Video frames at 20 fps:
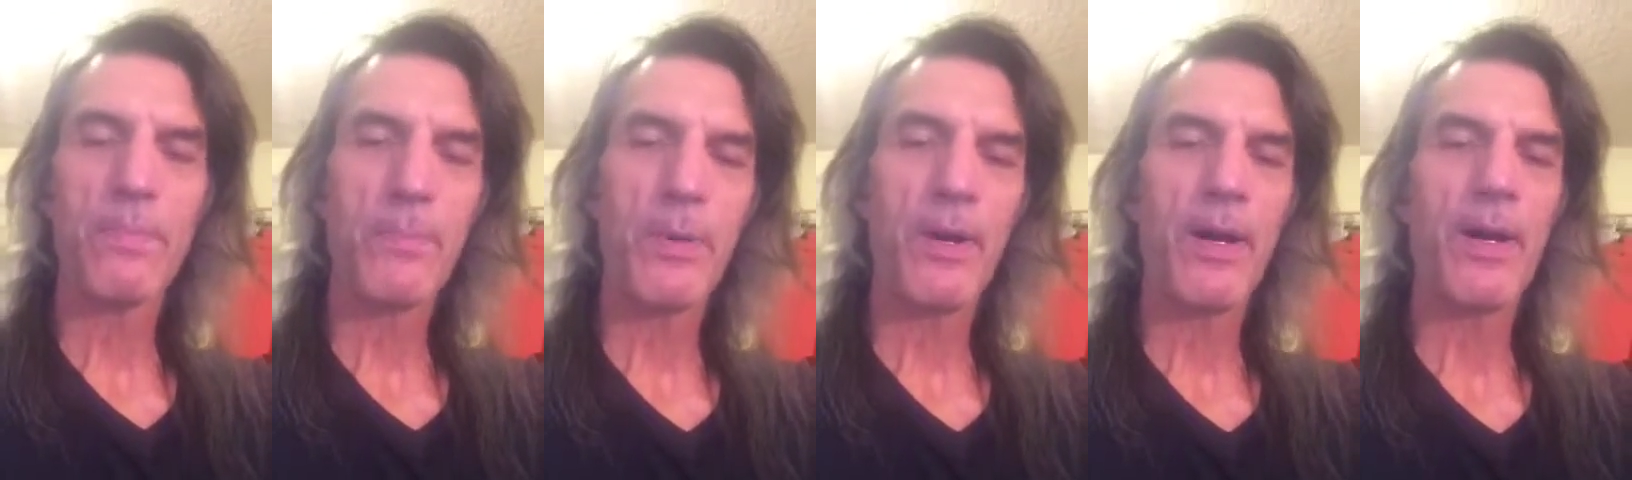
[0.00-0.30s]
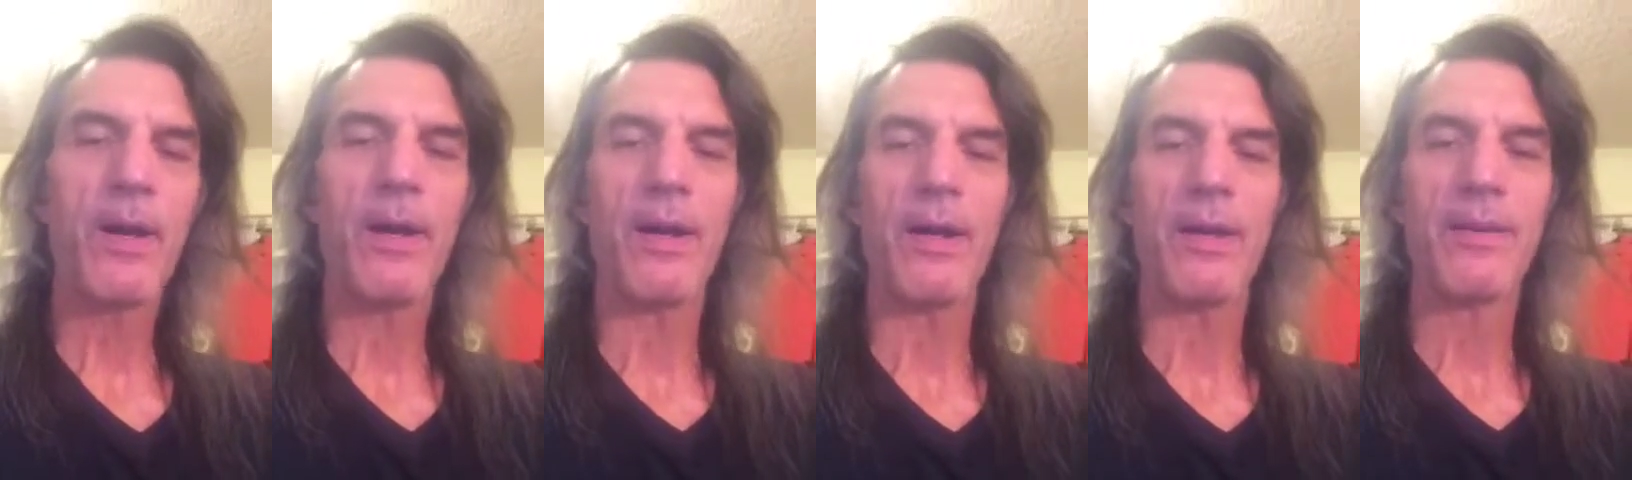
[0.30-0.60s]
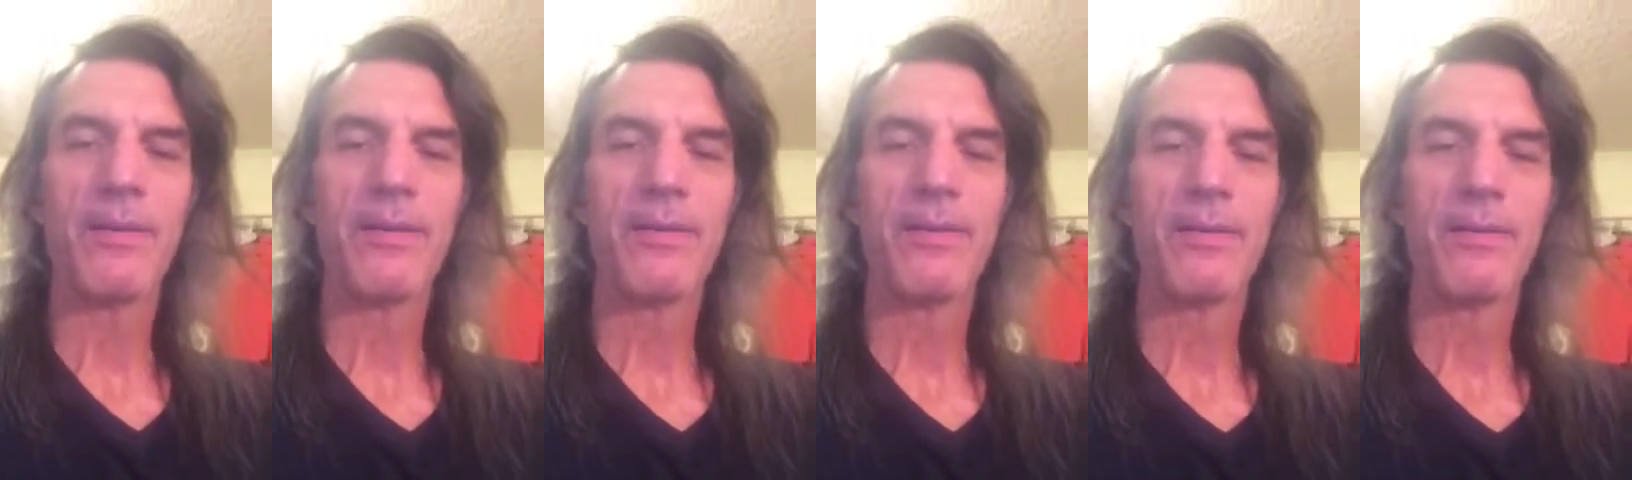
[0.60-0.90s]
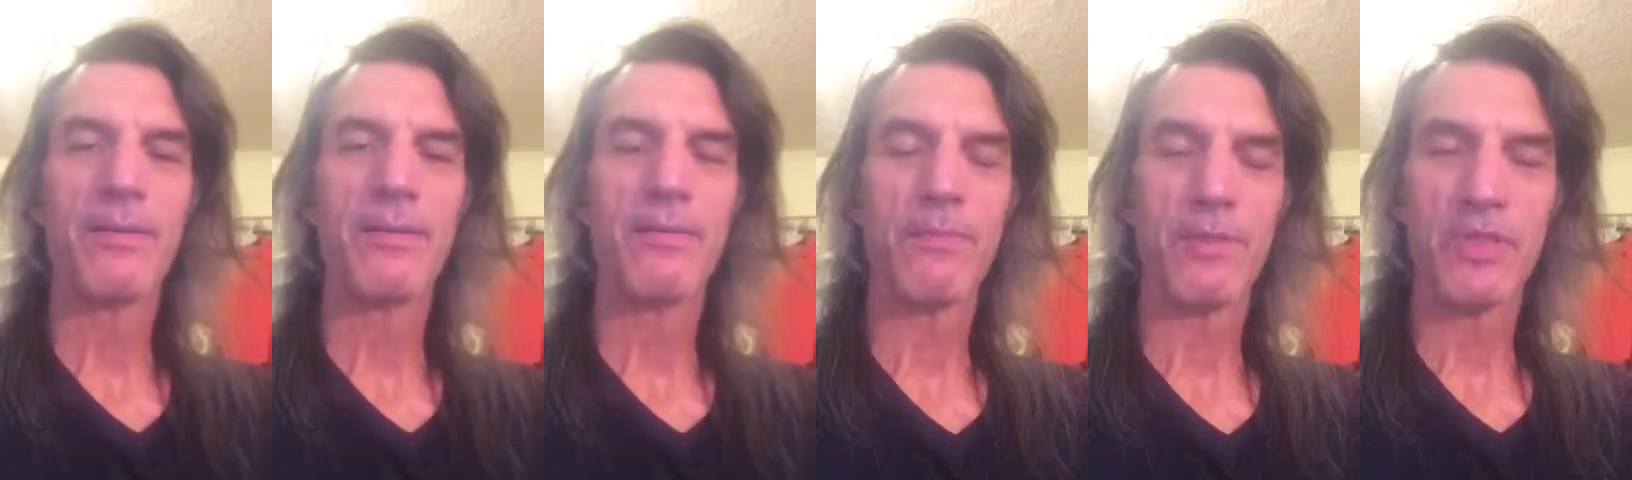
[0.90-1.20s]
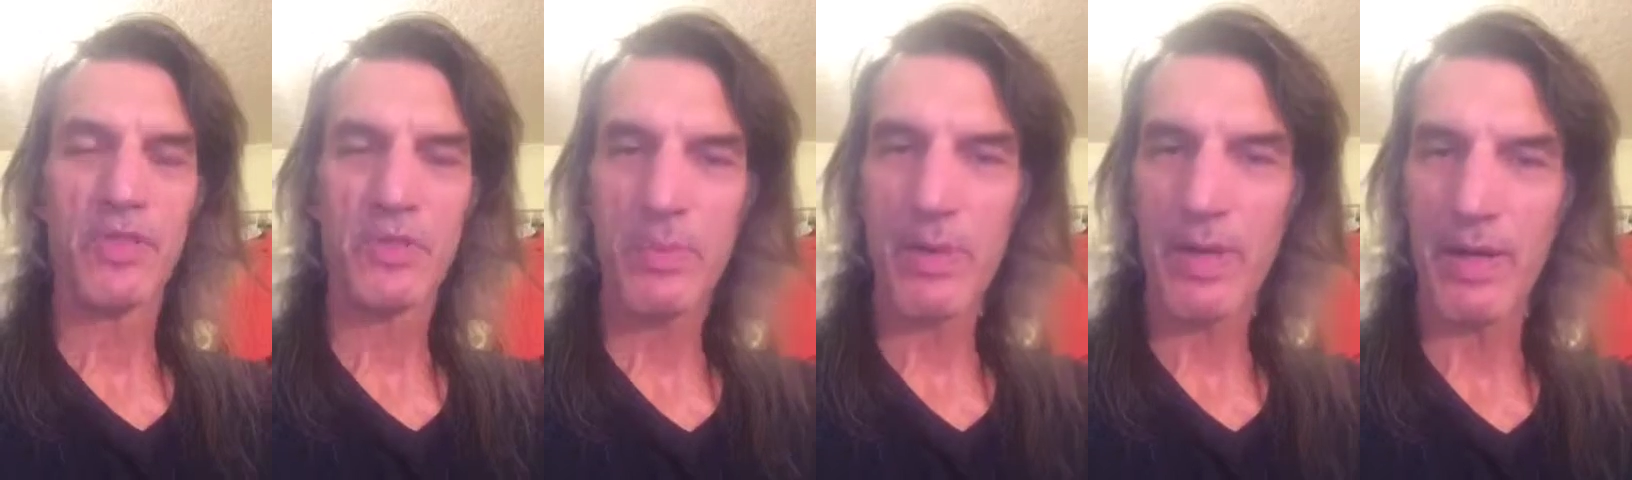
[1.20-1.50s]
Paul
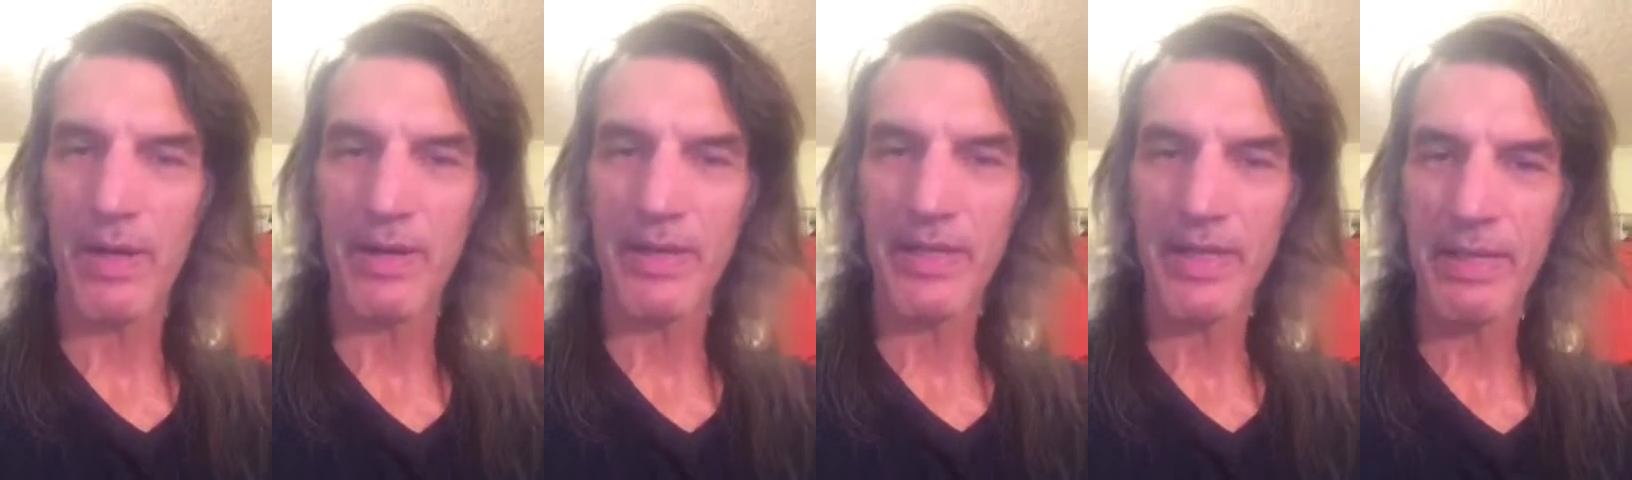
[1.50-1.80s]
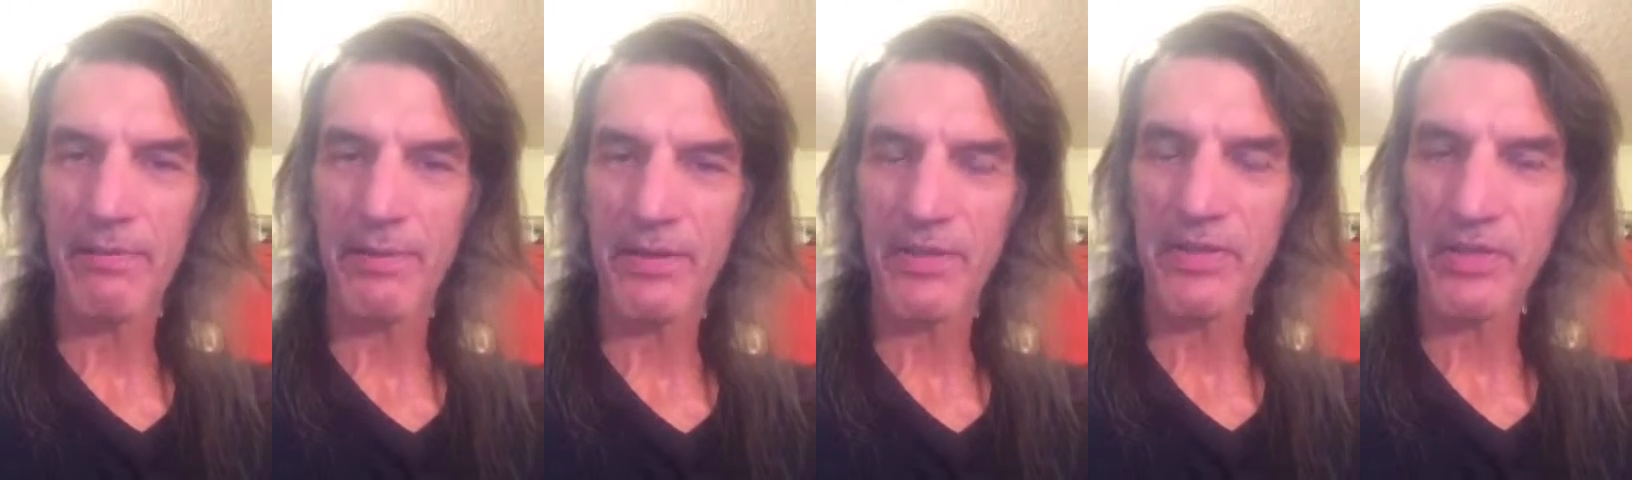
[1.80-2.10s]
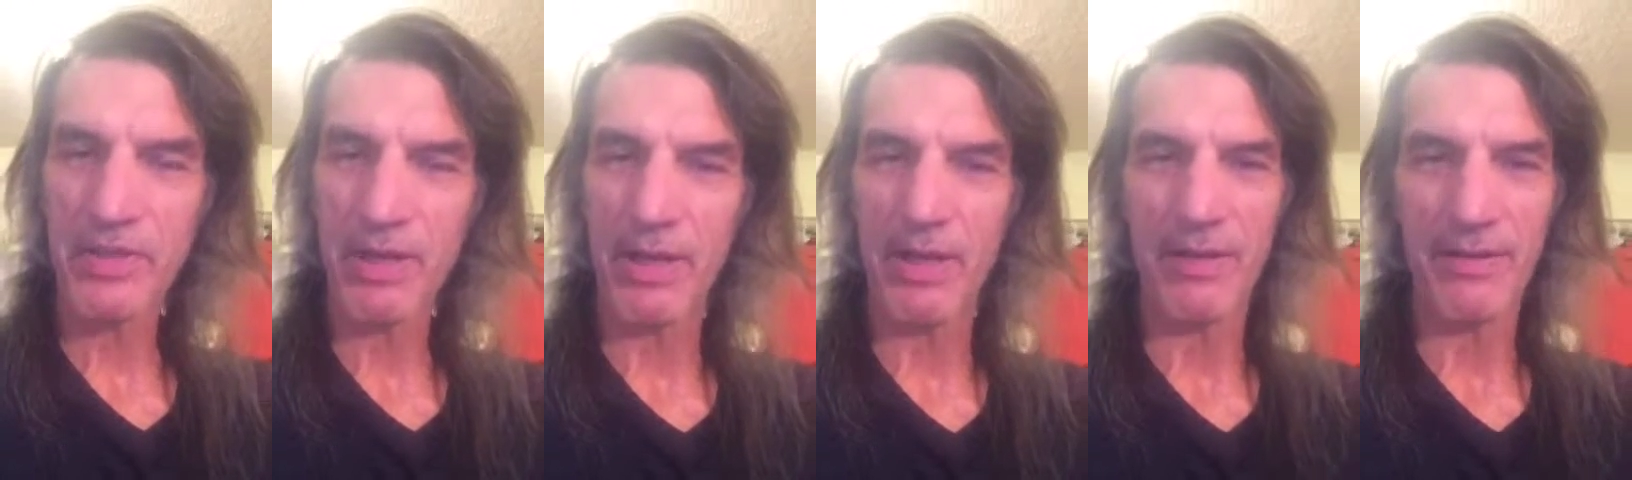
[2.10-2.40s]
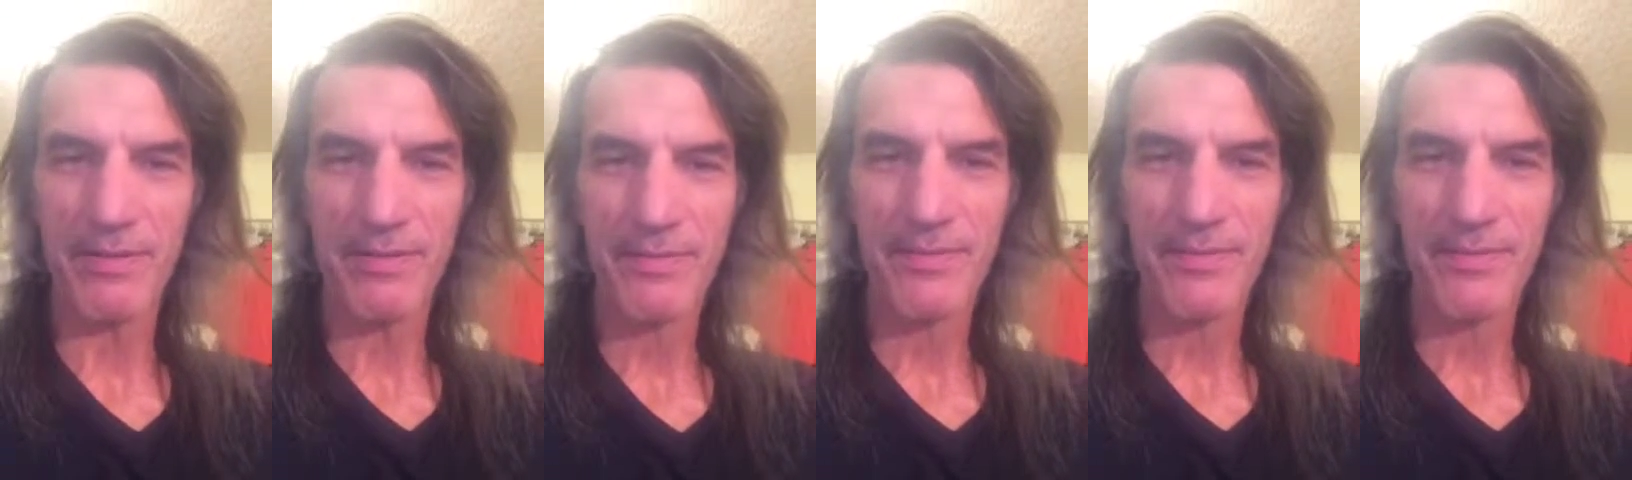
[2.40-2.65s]
was Paul, he was Saul.